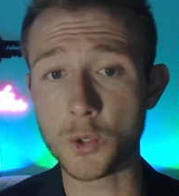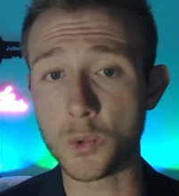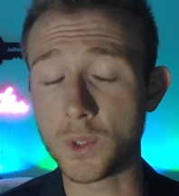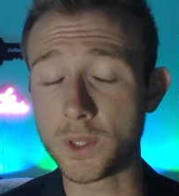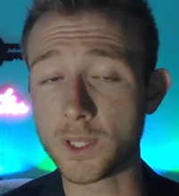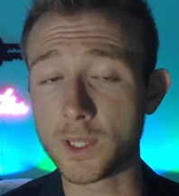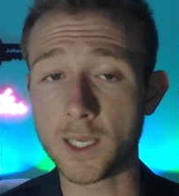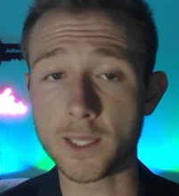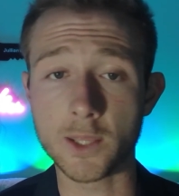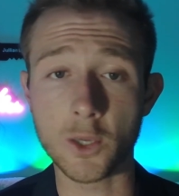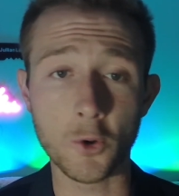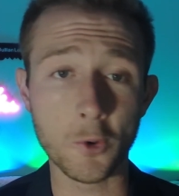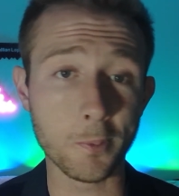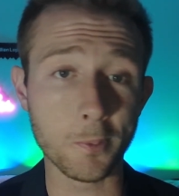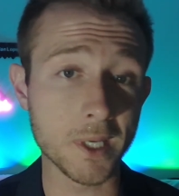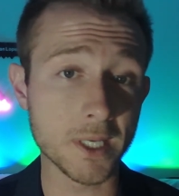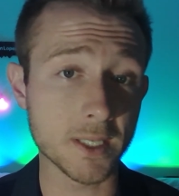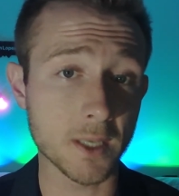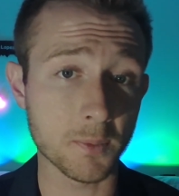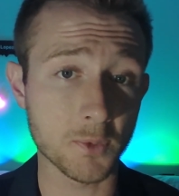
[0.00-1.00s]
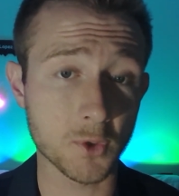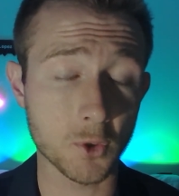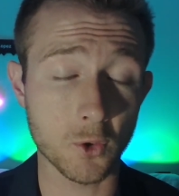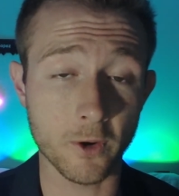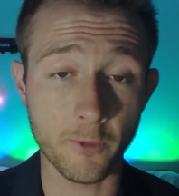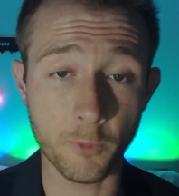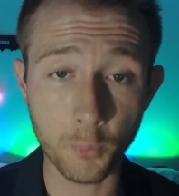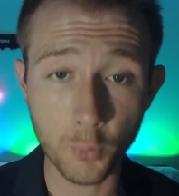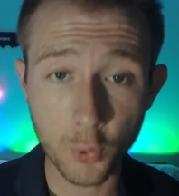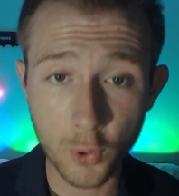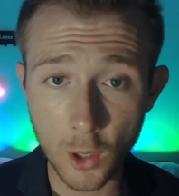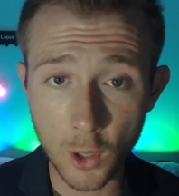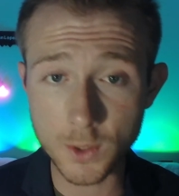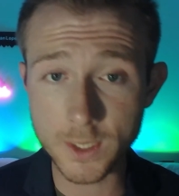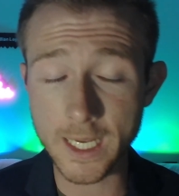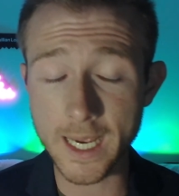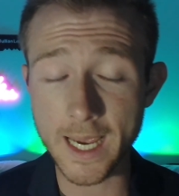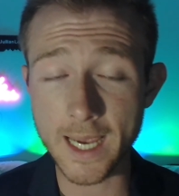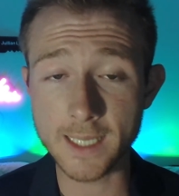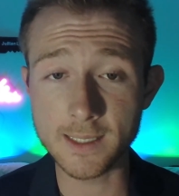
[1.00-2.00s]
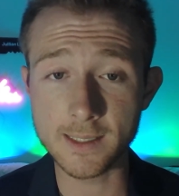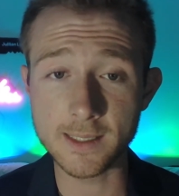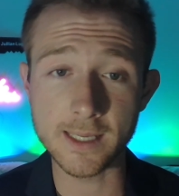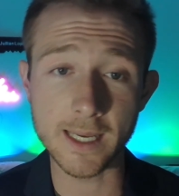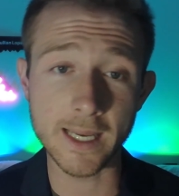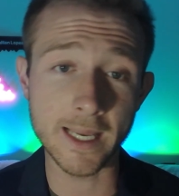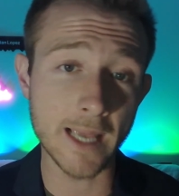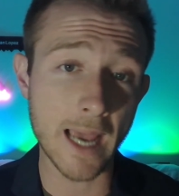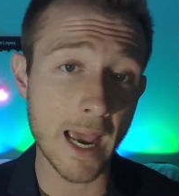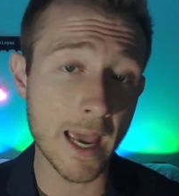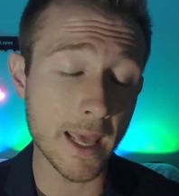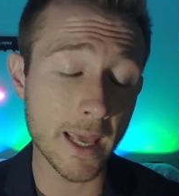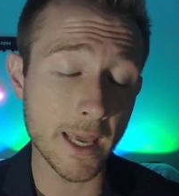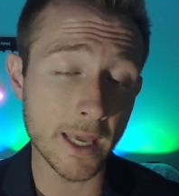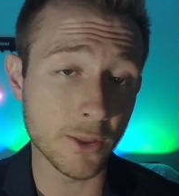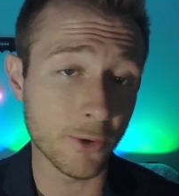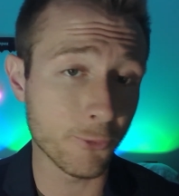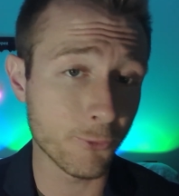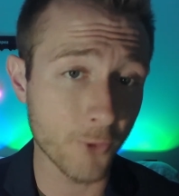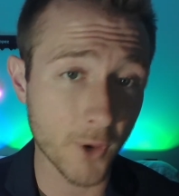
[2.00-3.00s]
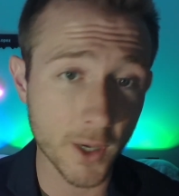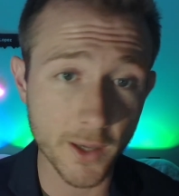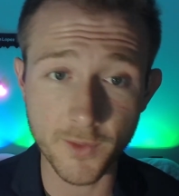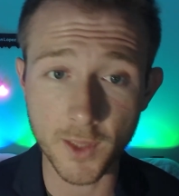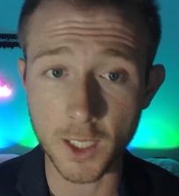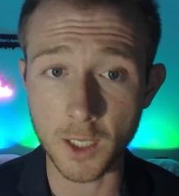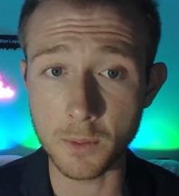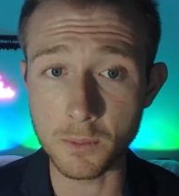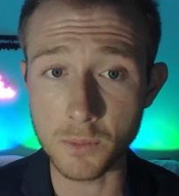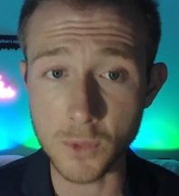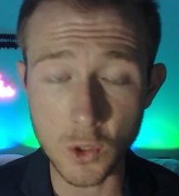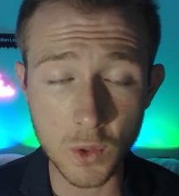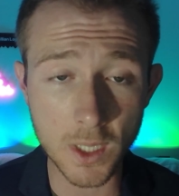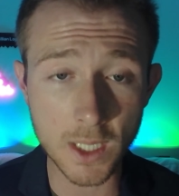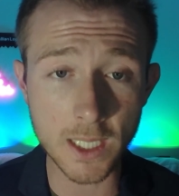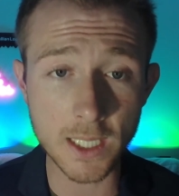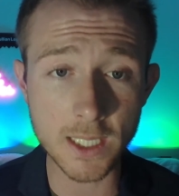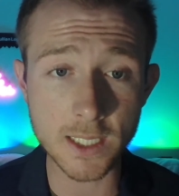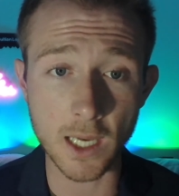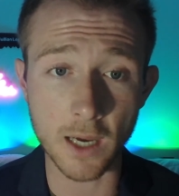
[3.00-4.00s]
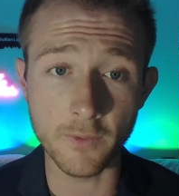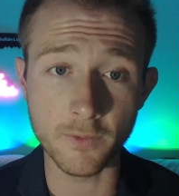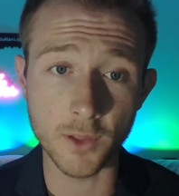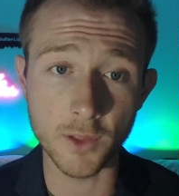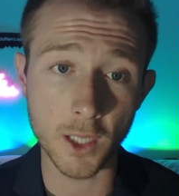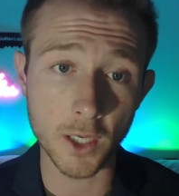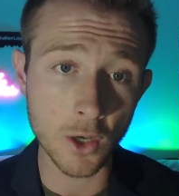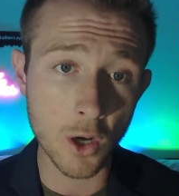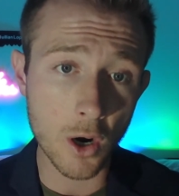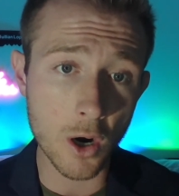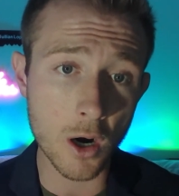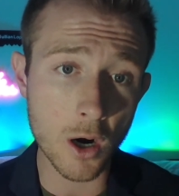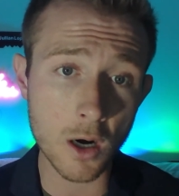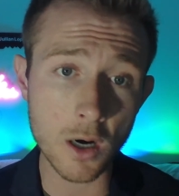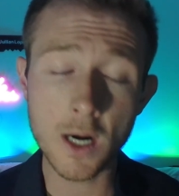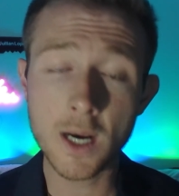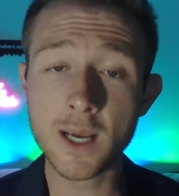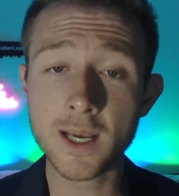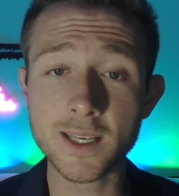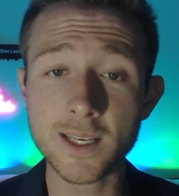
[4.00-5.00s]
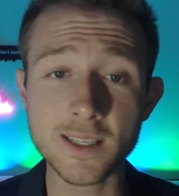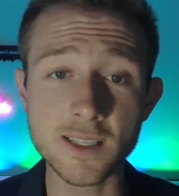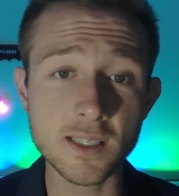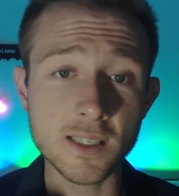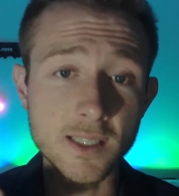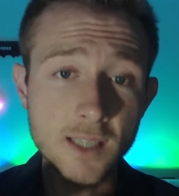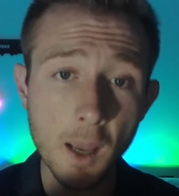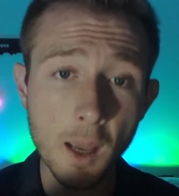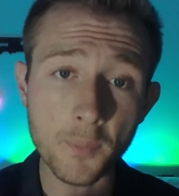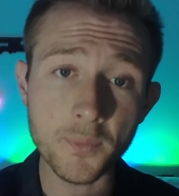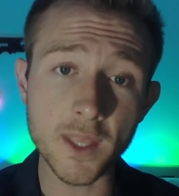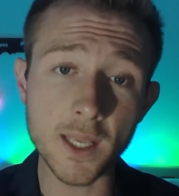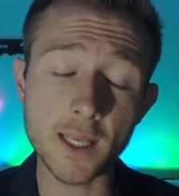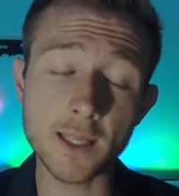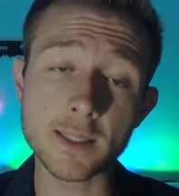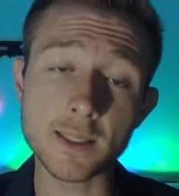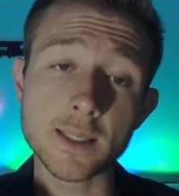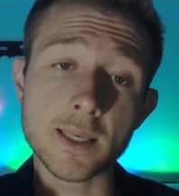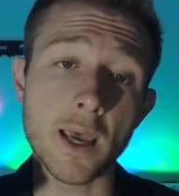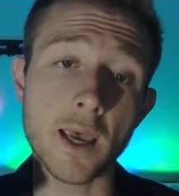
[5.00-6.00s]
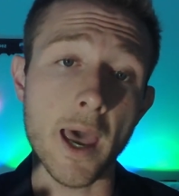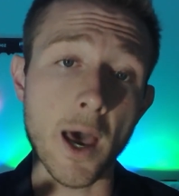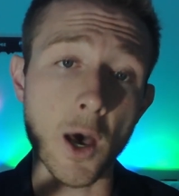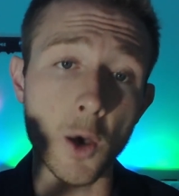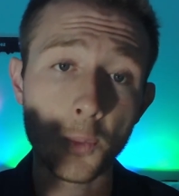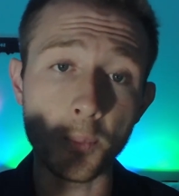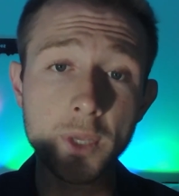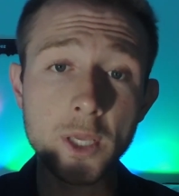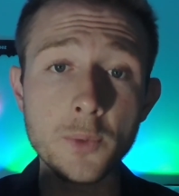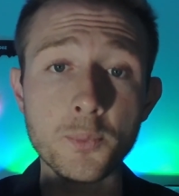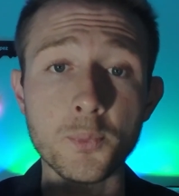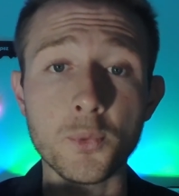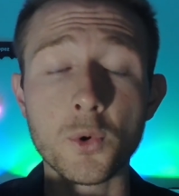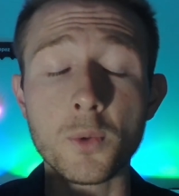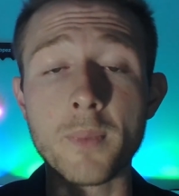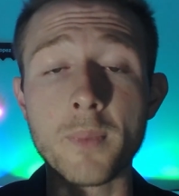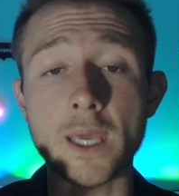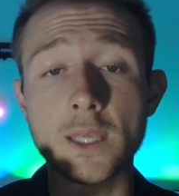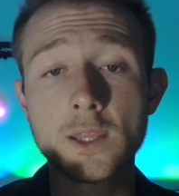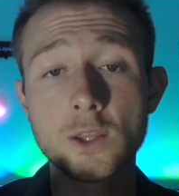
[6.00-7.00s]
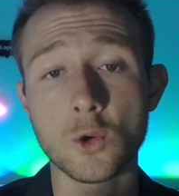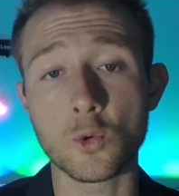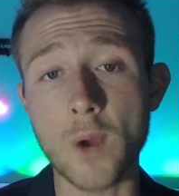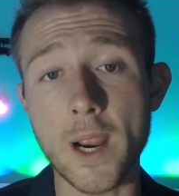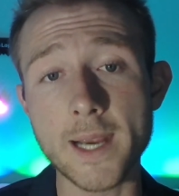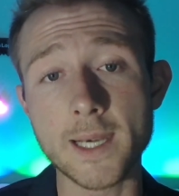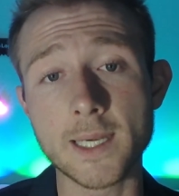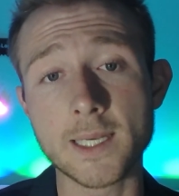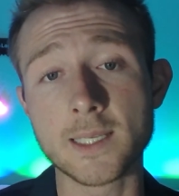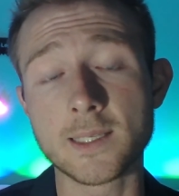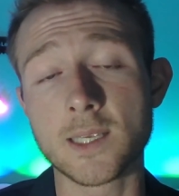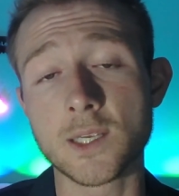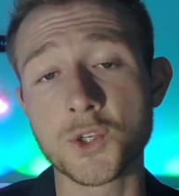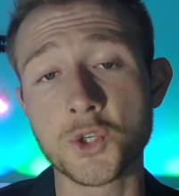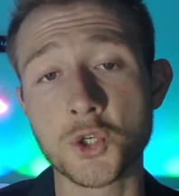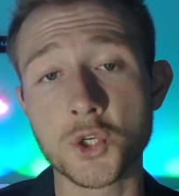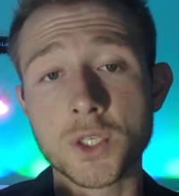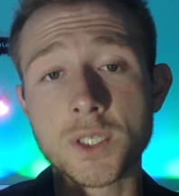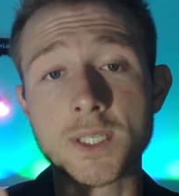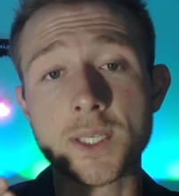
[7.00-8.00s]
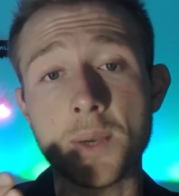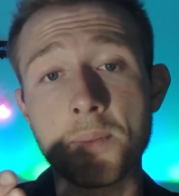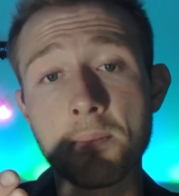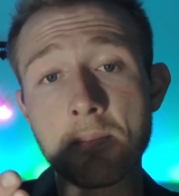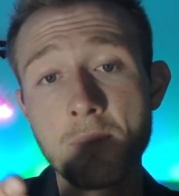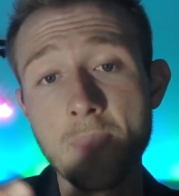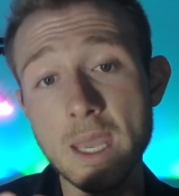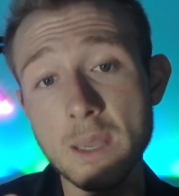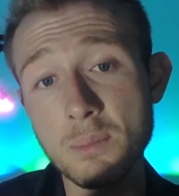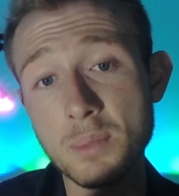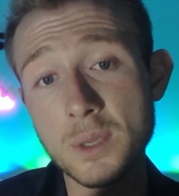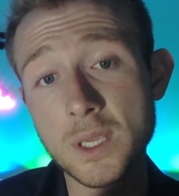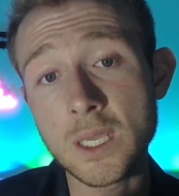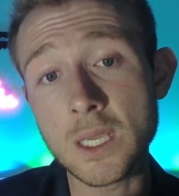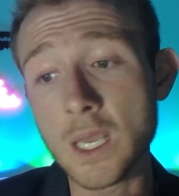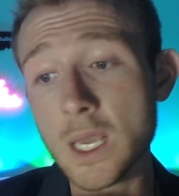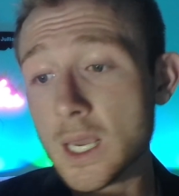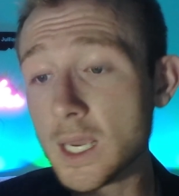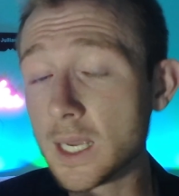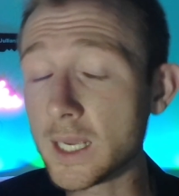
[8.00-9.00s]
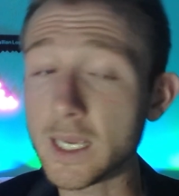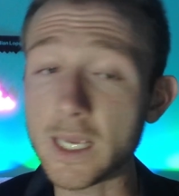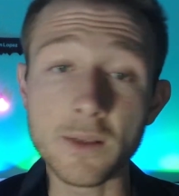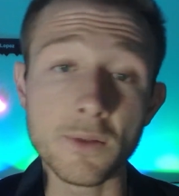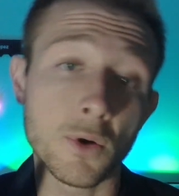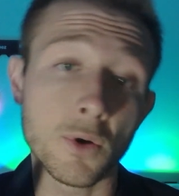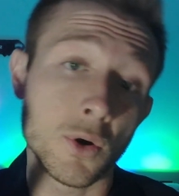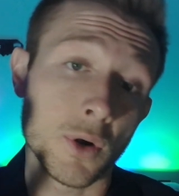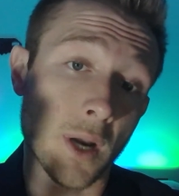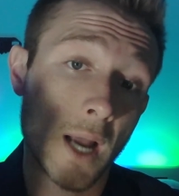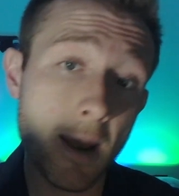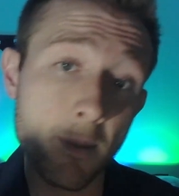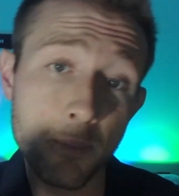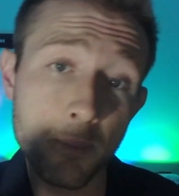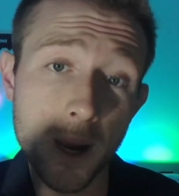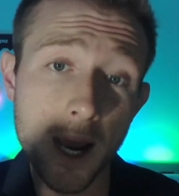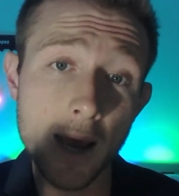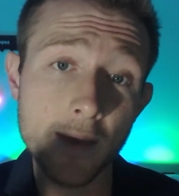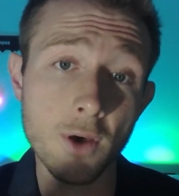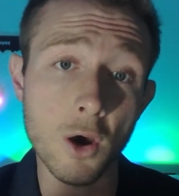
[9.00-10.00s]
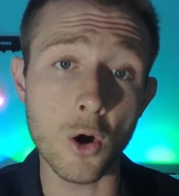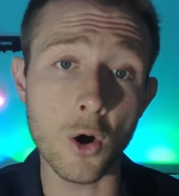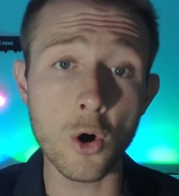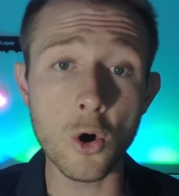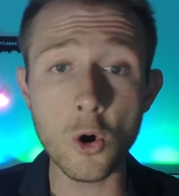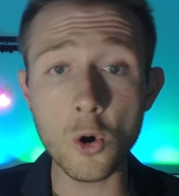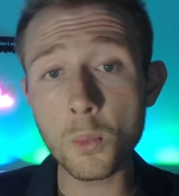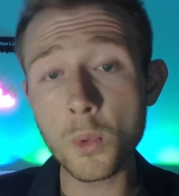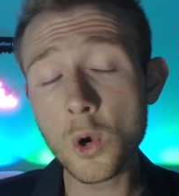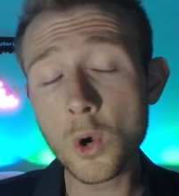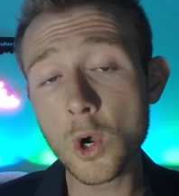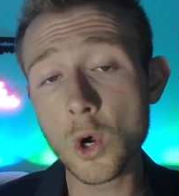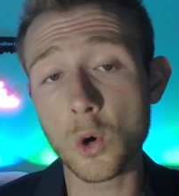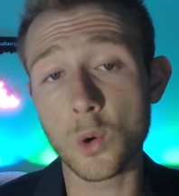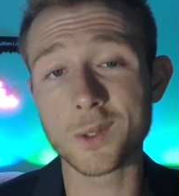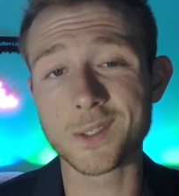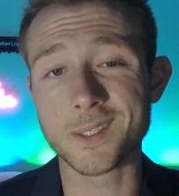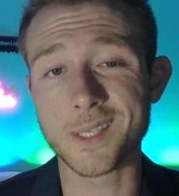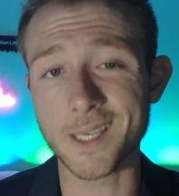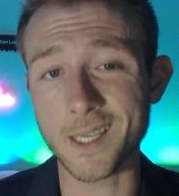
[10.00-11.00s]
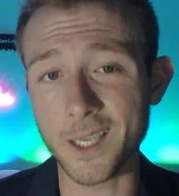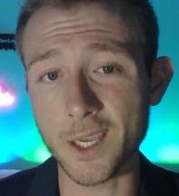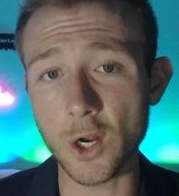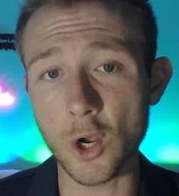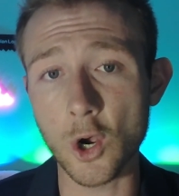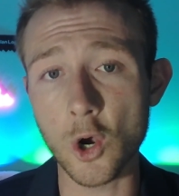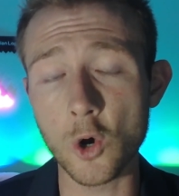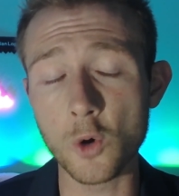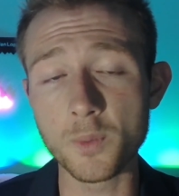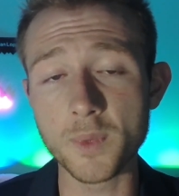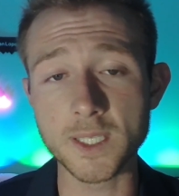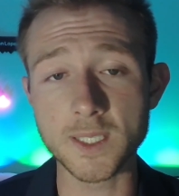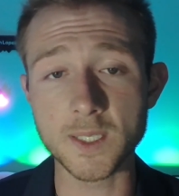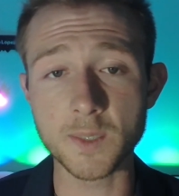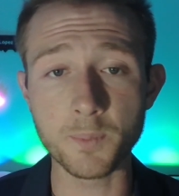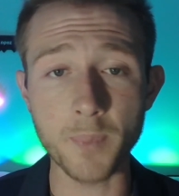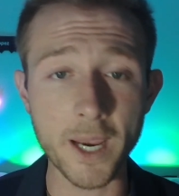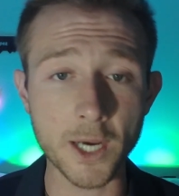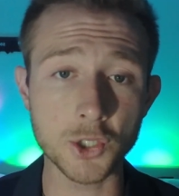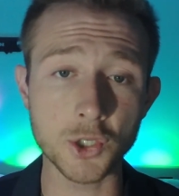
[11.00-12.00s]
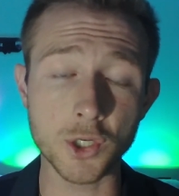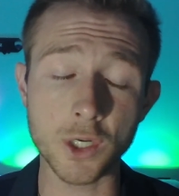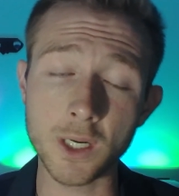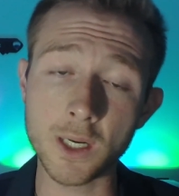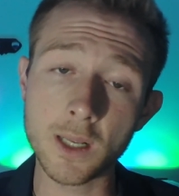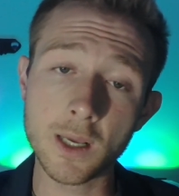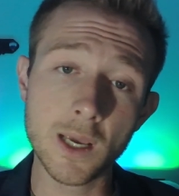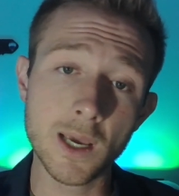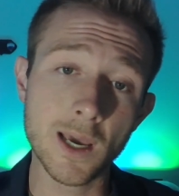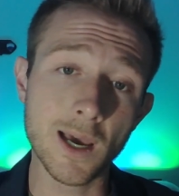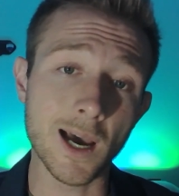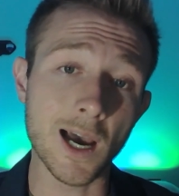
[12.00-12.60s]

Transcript: You would think there would be some sort of protests in the front of the communities of Lennar, something to help people make the right decision to maybe either not buy the home or to get a home inspection.